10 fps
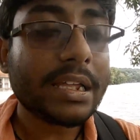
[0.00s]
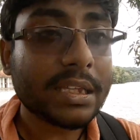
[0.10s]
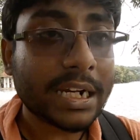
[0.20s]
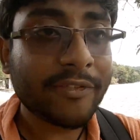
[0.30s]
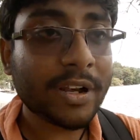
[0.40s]

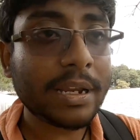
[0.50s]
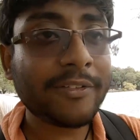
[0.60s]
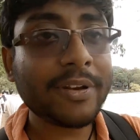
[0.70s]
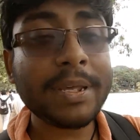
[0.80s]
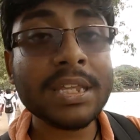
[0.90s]
it
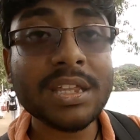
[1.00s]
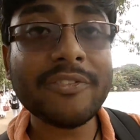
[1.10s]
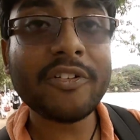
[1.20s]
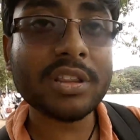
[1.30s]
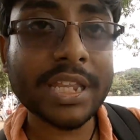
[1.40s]
will be easier
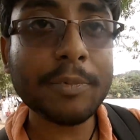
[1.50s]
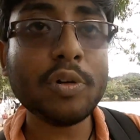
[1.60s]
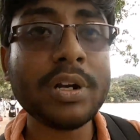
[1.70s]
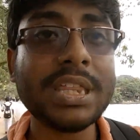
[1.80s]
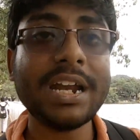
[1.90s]
for them to
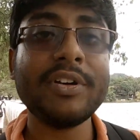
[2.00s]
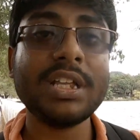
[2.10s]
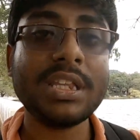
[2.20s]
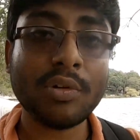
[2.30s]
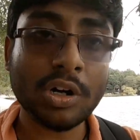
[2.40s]
decide whether
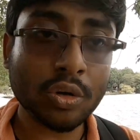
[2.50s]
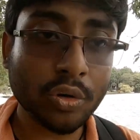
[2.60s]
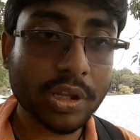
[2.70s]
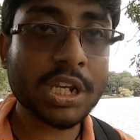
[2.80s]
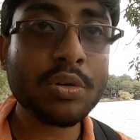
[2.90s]
they want to
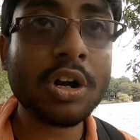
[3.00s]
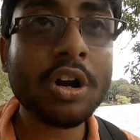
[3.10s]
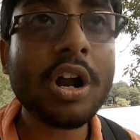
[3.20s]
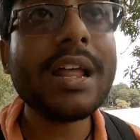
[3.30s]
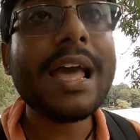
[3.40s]
host you or
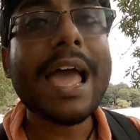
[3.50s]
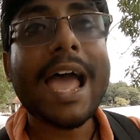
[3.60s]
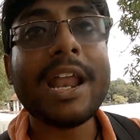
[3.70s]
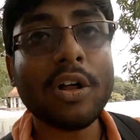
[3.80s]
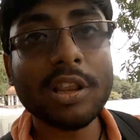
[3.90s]
not.
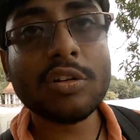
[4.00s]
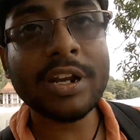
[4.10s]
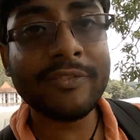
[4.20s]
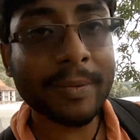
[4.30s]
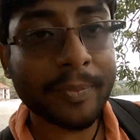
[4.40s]
And also
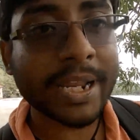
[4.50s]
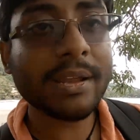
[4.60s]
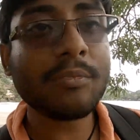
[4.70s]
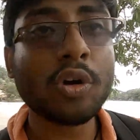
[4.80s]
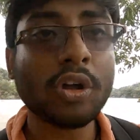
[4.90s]
it will
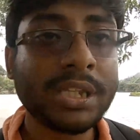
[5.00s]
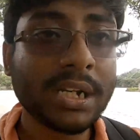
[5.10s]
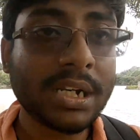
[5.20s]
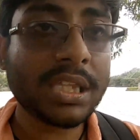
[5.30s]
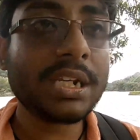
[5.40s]
bring more
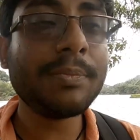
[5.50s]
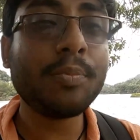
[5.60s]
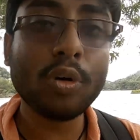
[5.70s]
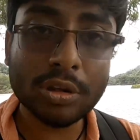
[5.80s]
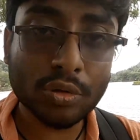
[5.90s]
authenticity
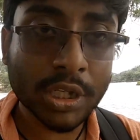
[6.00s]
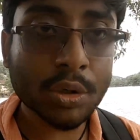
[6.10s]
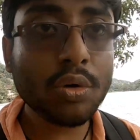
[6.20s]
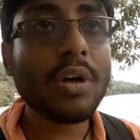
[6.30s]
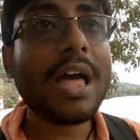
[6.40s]
both to
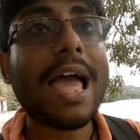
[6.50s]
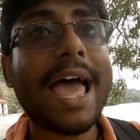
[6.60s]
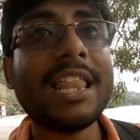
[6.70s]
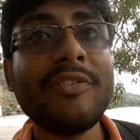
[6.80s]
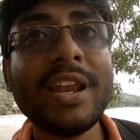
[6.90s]
you
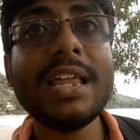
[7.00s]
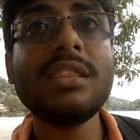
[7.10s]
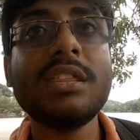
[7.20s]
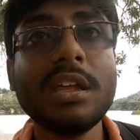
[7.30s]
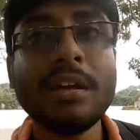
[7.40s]
as well as
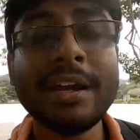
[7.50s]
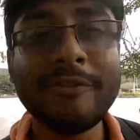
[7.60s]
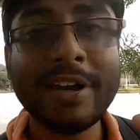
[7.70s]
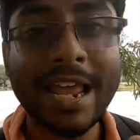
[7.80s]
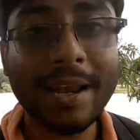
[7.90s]
it
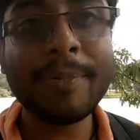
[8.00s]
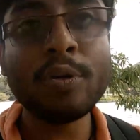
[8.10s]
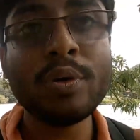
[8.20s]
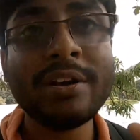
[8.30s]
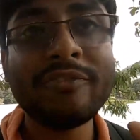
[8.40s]
will help
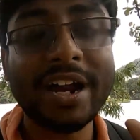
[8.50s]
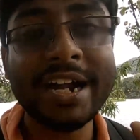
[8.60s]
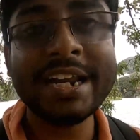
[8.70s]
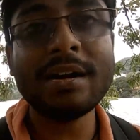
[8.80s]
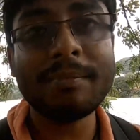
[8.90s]
you in
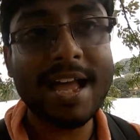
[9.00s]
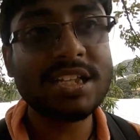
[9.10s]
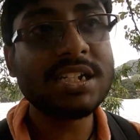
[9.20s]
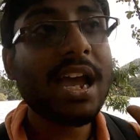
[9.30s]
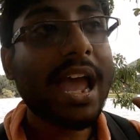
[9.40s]
finding a match
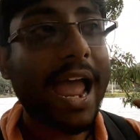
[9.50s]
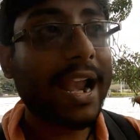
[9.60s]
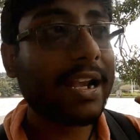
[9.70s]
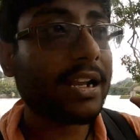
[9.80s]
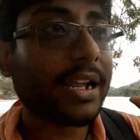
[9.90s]

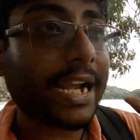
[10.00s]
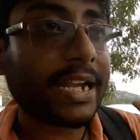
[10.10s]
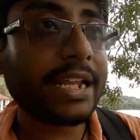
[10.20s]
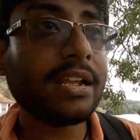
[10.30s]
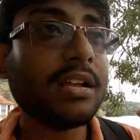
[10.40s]
and
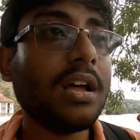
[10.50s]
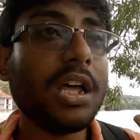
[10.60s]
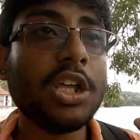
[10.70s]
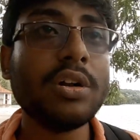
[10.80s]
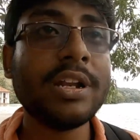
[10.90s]
getting
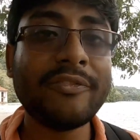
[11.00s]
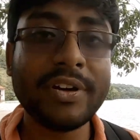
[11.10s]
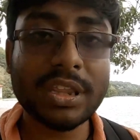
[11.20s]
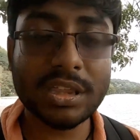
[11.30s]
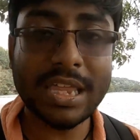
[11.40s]
your
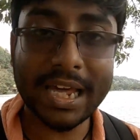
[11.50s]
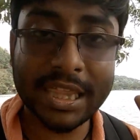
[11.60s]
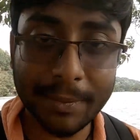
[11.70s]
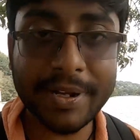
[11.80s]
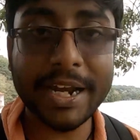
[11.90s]
requests
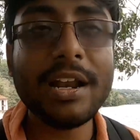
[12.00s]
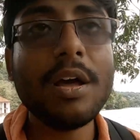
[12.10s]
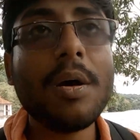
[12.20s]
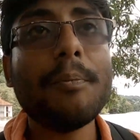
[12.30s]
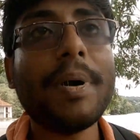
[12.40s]
accepted
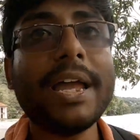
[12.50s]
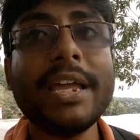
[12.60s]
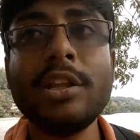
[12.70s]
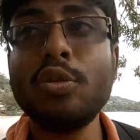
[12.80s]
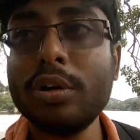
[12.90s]

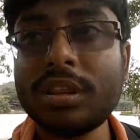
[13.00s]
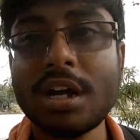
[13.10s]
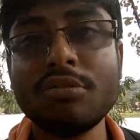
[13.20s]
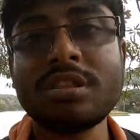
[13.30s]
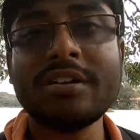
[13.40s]
by those
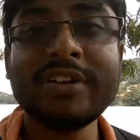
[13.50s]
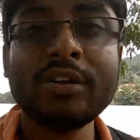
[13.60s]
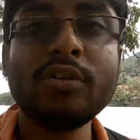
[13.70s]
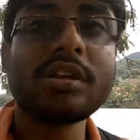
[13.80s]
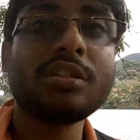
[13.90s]
couchsurfing
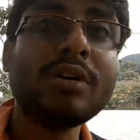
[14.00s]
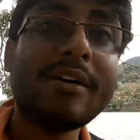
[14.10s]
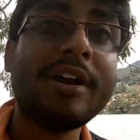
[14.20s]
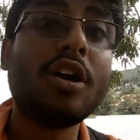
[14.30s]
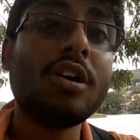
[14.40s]
hosts who have
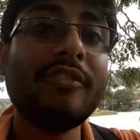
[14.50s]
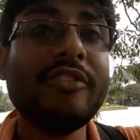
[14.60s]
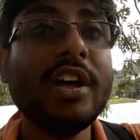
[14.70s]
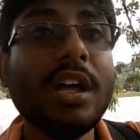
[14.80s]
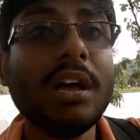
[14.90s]
a lot of
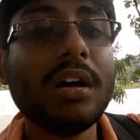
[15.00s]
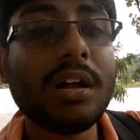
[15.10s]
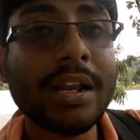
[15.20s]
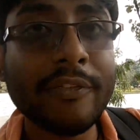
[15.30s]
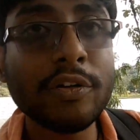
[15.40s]

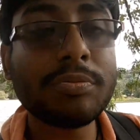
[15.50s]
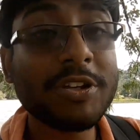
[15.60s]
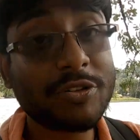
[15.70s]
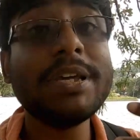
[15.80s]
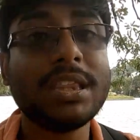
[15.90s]
reviews,
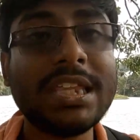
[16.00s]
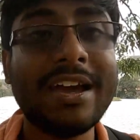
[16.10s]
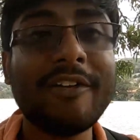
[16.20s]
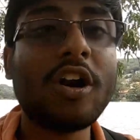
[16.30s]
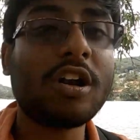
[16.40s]
which means they
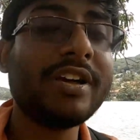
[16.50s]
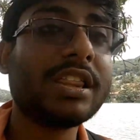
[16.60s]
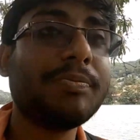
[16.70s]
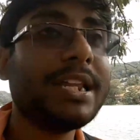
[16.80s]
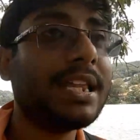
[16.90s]
have a lot of
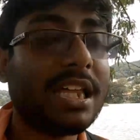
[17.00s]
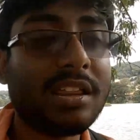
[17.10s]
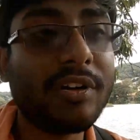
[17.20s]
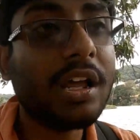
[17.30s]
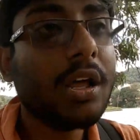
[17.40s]
experience as
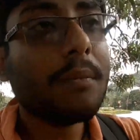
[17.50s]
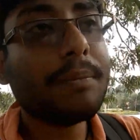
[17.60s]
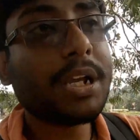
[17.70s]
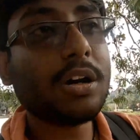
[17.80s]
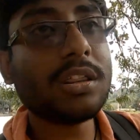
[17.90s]
well.
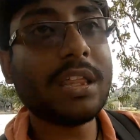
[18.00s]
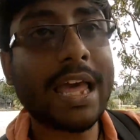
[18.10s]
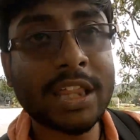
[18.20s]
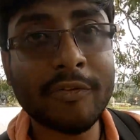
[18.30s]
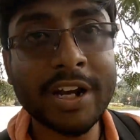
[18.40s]
Because
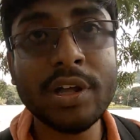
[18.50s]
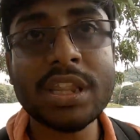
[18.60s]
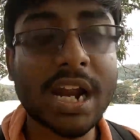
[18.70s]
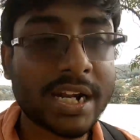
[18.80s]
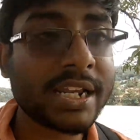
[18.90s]
when you are
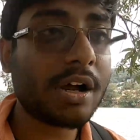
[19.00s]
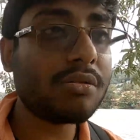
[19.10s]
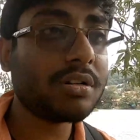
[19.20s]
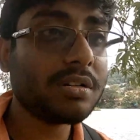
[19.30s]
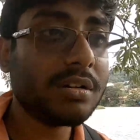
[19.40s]
starting out,
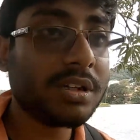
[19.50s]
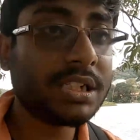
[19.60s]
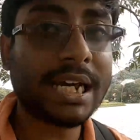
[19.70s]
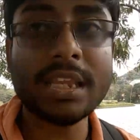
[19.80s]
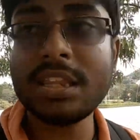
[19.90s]
the
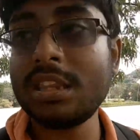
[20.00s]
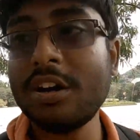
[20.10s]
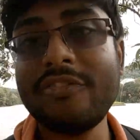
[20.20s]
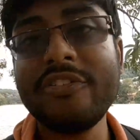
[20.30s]
chances of